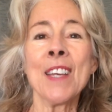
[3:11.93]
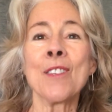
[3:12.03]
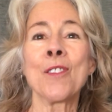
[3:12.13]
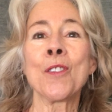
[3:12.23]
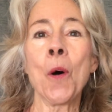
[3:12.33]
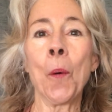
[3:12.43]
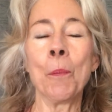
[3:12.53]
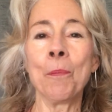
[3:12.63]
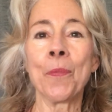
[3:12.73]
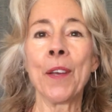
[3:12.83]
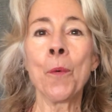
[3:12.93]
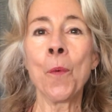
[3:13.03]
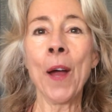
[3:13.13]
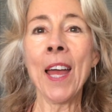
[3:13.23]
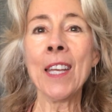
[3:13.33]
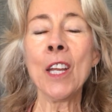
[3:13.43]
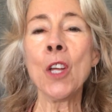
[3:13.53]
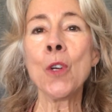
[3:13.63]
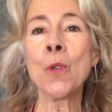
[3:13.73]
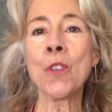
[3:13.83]
So when
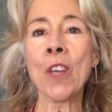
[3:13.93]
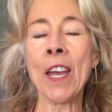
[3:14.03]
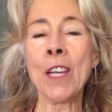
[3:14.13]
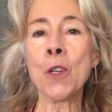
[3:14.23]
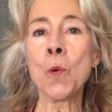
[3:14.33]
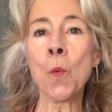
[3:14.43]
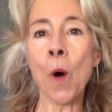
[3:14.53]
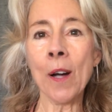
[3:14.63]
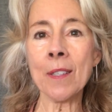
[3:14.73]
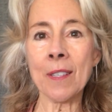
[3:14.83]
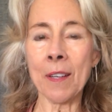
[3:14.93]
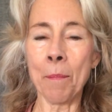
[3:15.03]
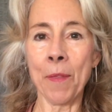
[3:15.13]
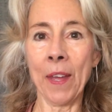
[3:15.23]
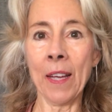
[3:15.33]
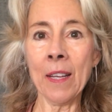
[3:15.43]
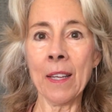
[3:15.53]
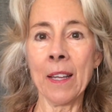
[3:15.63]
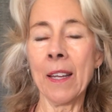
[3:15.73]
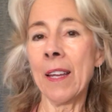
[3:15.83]
you say you want something,
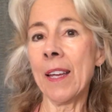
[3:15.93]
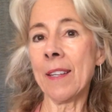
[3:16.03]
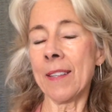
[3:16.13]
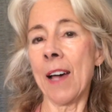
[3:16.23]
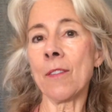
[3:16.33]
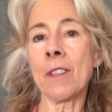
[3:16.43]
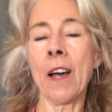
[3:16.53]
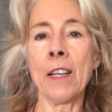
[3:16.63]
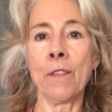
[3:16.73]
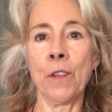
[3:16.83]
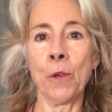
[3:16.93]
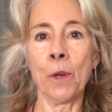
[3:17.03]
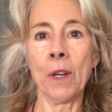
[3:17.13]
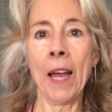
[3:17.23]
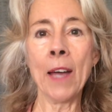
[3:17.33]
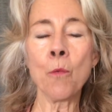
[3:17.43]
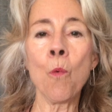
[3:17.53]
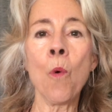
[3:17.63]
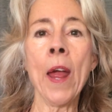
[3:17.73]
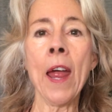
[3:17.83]
it's outside of you.
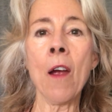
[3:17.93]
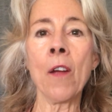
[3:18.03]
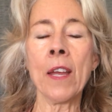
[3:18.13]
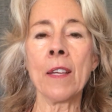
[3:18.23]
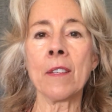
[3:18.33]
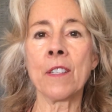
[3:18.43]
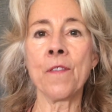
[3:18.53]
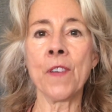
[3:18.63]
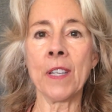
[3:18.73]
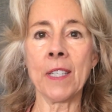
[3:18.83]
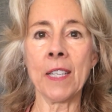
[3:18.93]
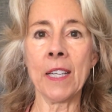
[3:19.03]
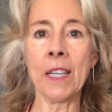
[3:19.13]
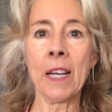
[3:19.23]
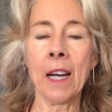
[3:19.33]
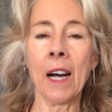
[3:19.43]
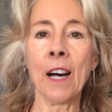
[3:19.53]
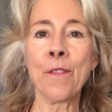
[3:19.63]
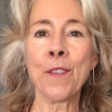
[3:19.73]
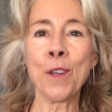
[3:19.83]
And where is divinity
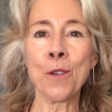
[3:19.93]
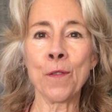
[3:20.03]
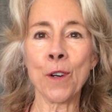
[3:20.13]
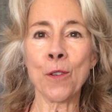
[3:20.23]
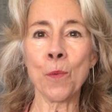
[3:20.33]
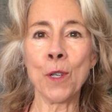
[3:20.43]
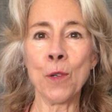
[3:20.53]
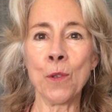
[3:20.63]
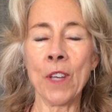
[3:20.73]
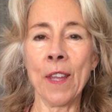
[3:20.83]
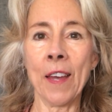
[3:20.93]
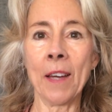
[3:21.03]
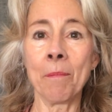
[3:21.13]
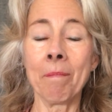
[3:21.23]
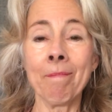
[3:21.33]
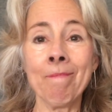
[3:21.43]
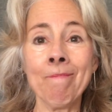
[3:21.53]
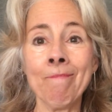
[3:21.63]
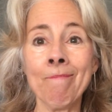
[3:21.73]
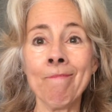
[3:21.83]
of the universe when you say that?
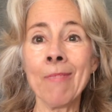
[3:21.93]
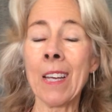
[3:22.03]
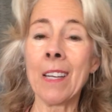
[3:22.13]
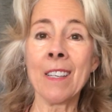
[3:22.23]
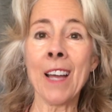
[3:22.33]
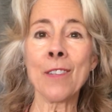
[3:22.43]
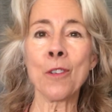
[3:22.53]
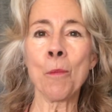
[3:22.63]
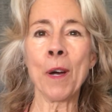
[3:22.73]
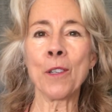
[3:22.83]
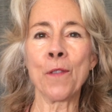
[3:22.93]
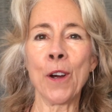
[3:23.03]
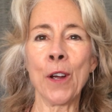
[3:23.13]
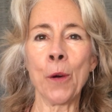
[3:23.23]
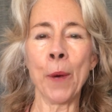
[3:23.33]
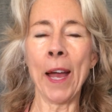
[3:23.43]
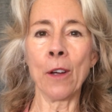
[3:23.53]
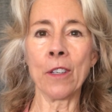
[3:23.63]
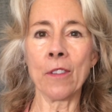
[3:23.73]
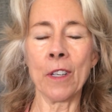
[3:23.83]
Mm, not so much very
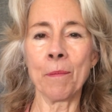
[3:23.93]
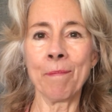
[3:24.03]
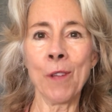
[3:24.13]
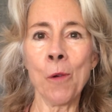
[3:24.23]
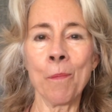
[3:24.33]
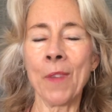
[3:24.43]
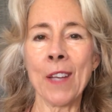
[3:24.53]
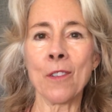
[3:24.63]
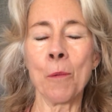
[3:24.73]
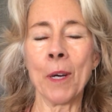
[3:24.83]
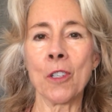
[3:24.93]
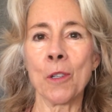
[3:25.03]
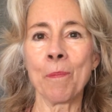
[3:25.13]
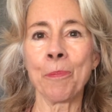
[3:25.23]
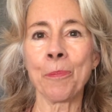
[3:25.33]
around, is it? No, not so much.